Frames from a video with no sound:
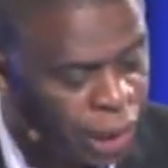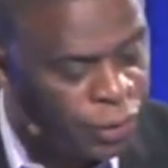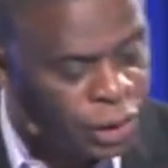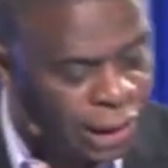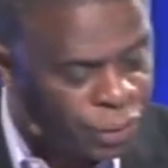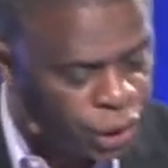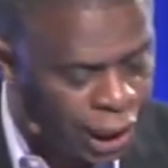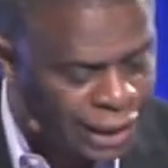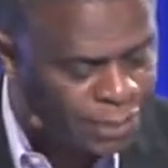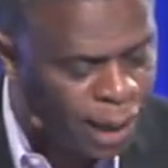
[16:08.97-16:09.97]
yourself a
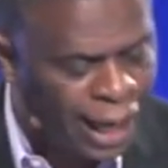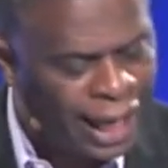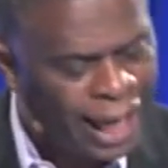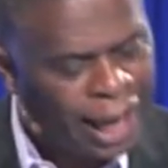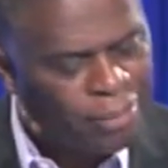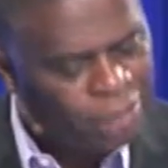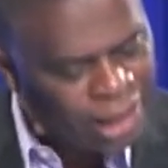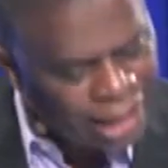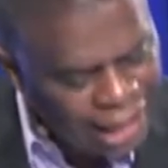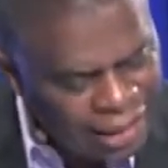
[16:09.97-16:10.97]
chance by
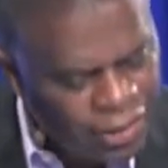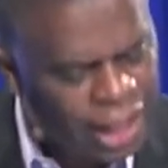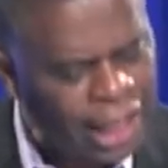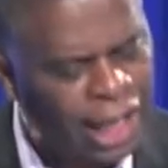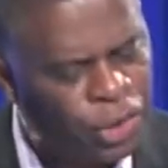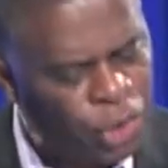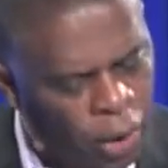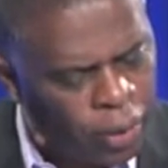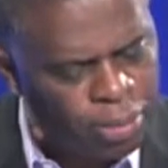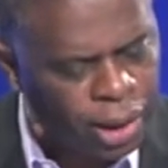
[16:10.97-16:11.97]
believing in
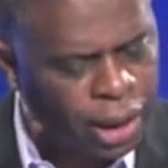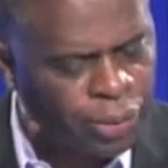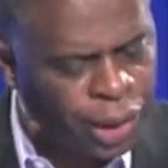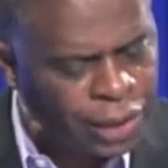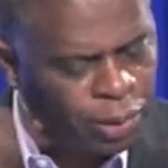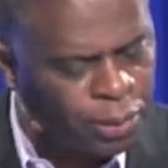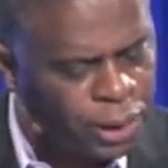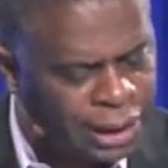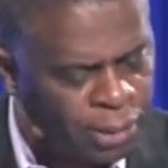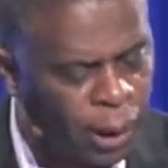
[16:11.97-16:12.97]
your ability. Read this with me,
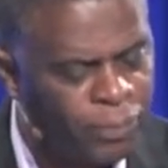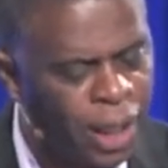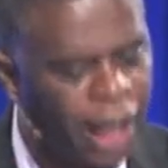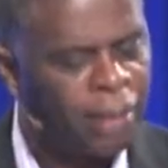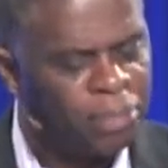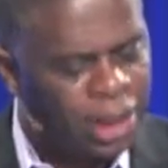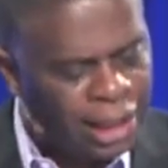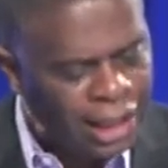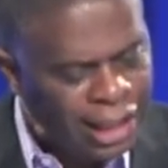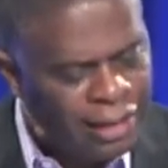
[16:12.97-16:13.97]
please. Come on.
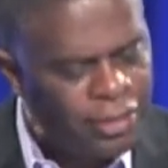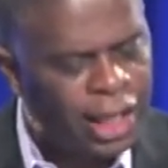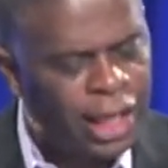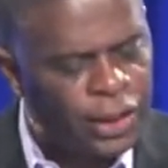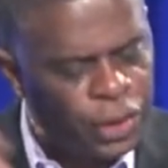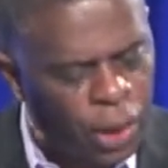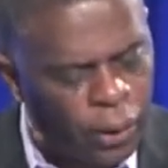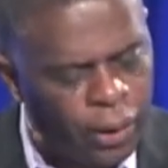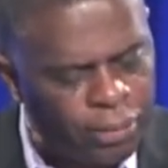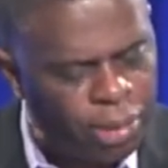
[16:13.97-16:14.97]
Believing in
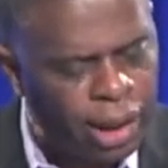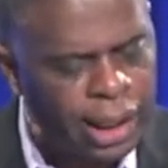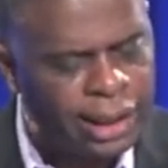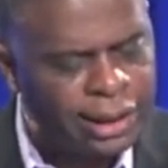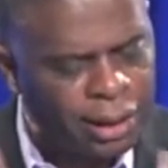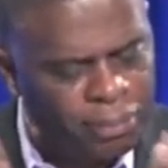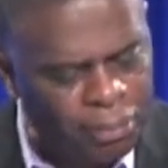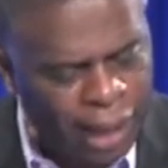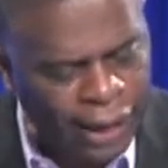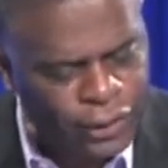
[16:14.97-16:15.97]
your ability to
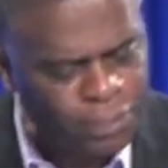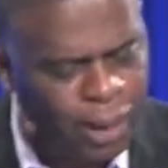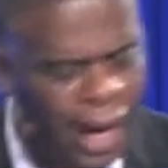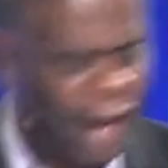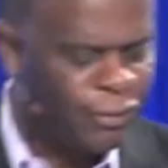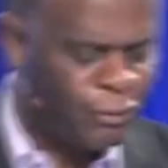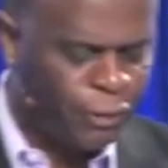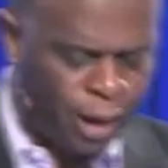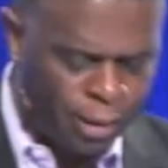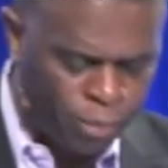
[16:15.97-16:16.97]
bounce back
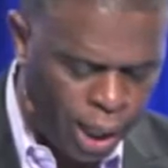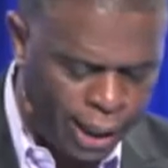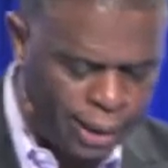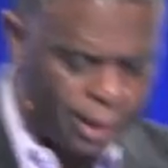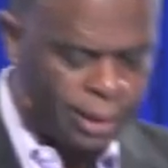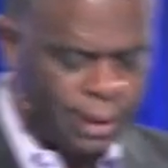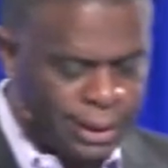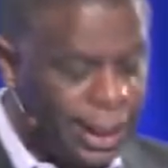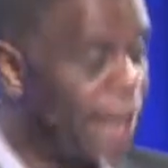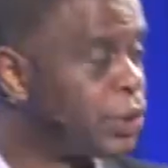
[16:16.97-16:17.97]
from what?
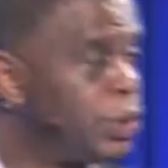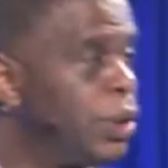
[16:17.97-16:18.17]
Disaster.